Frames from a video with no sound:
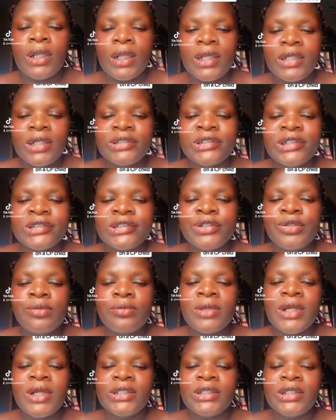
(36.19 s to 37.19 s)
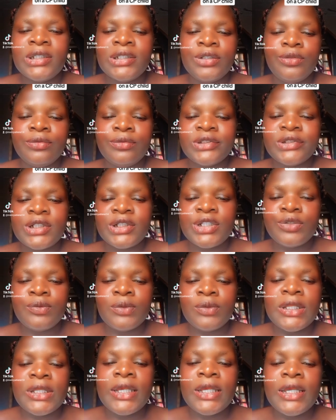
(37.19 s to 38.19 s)
Let's assume that you started
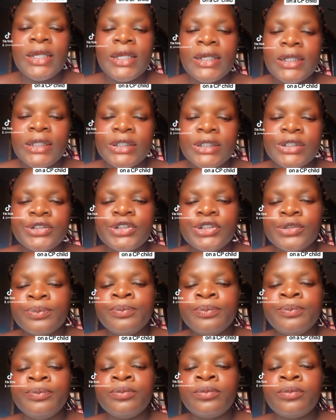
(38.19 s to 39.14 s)
with English.